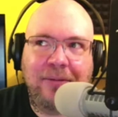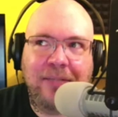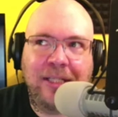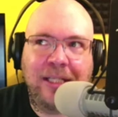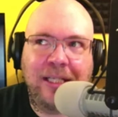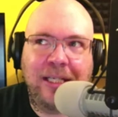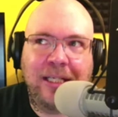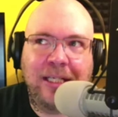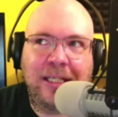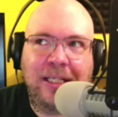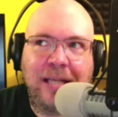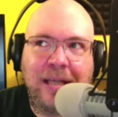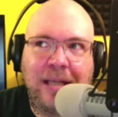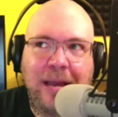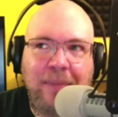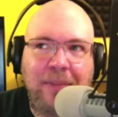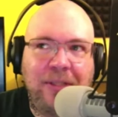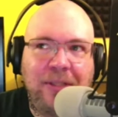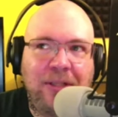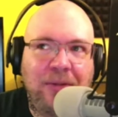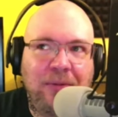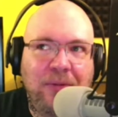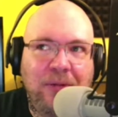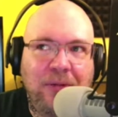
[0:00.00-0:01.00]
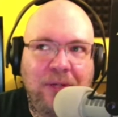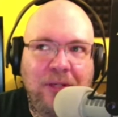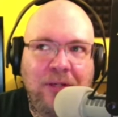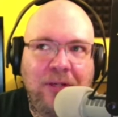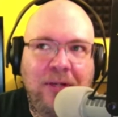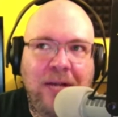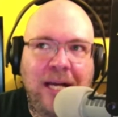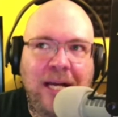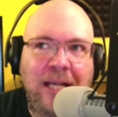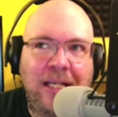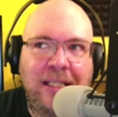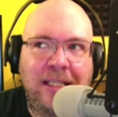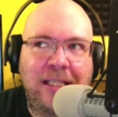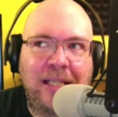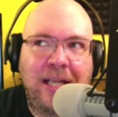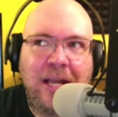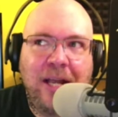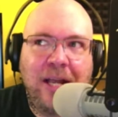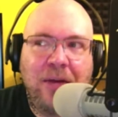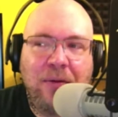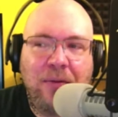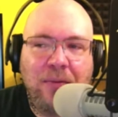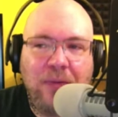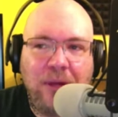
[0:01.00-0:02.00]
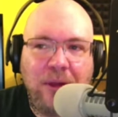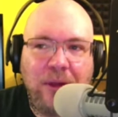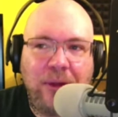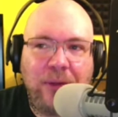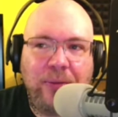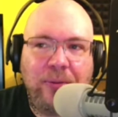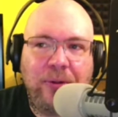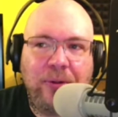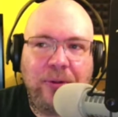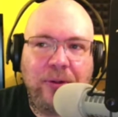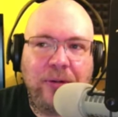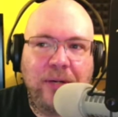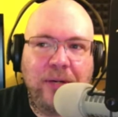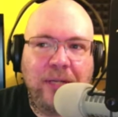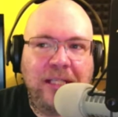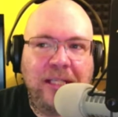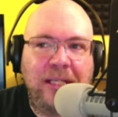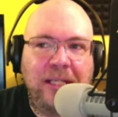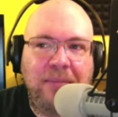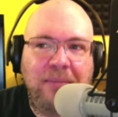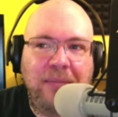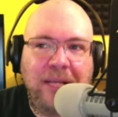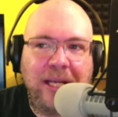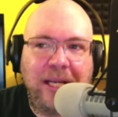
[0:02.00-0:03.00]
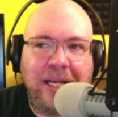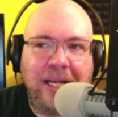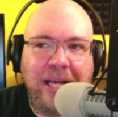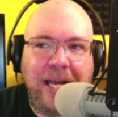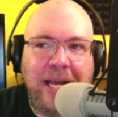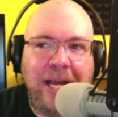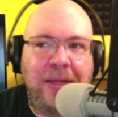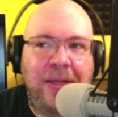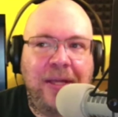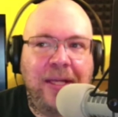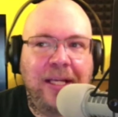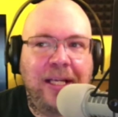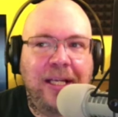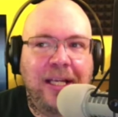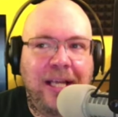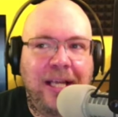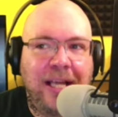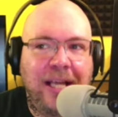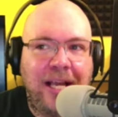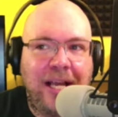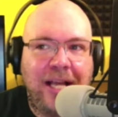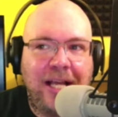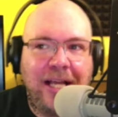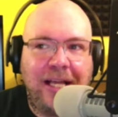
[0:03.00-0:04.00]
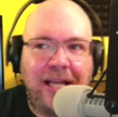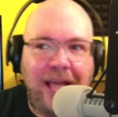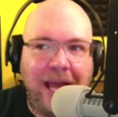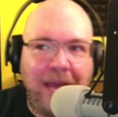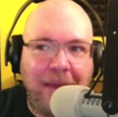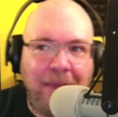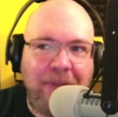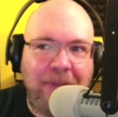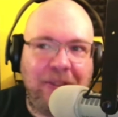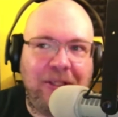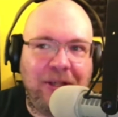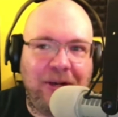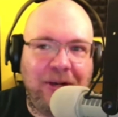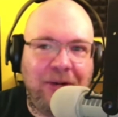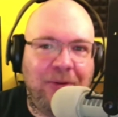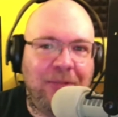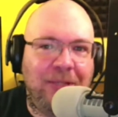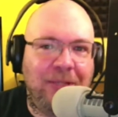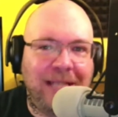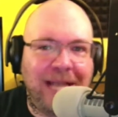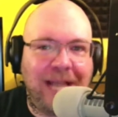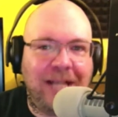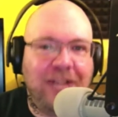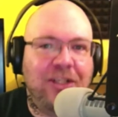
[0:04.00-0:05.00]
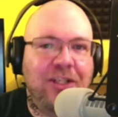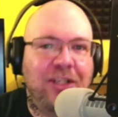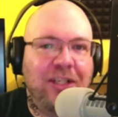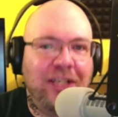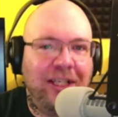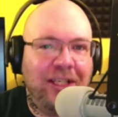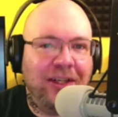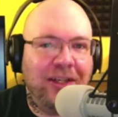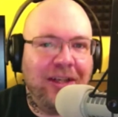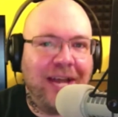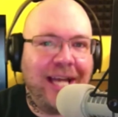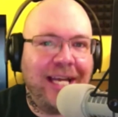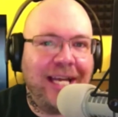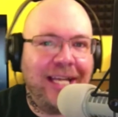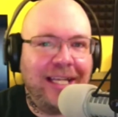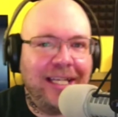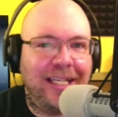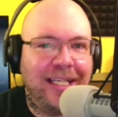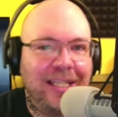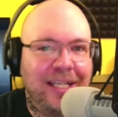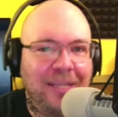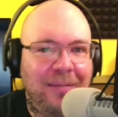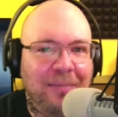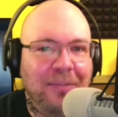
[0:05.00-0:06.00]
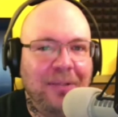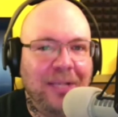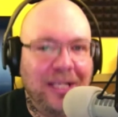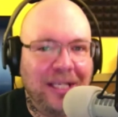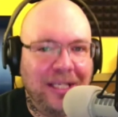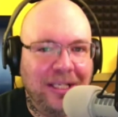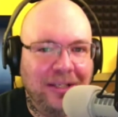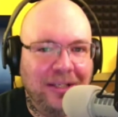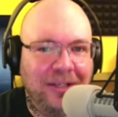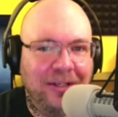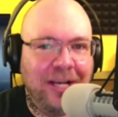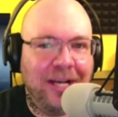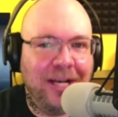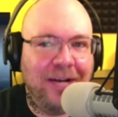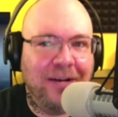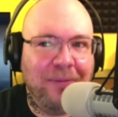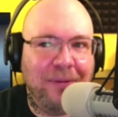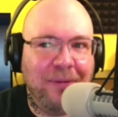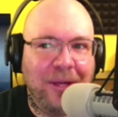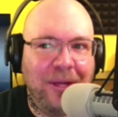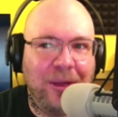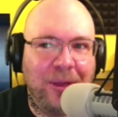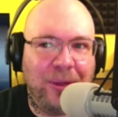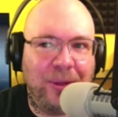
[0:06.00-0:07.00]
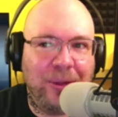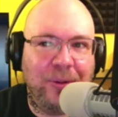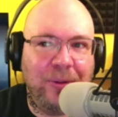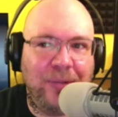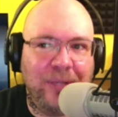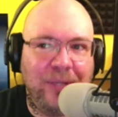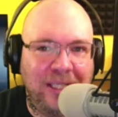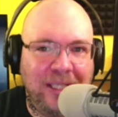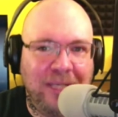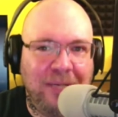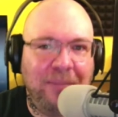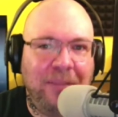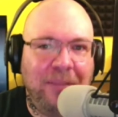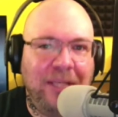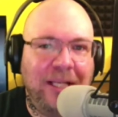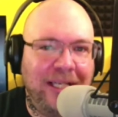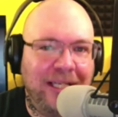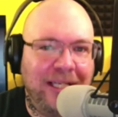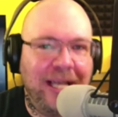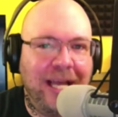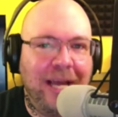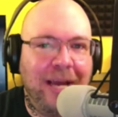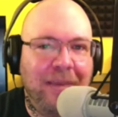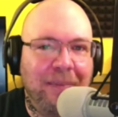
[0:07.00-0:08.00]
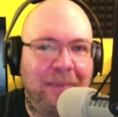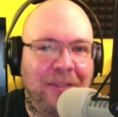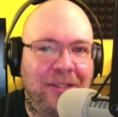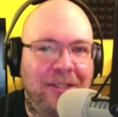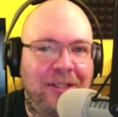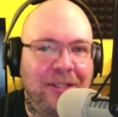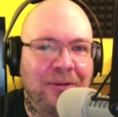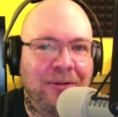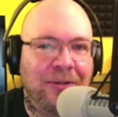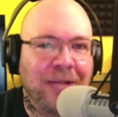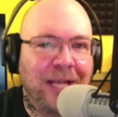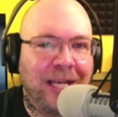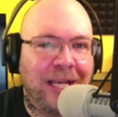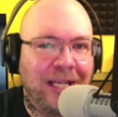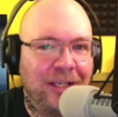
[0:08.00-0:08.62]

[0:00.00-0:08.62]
there was a episode where you guys went through a template, and the the episode was actually like the template. You kind of went through and templated the episode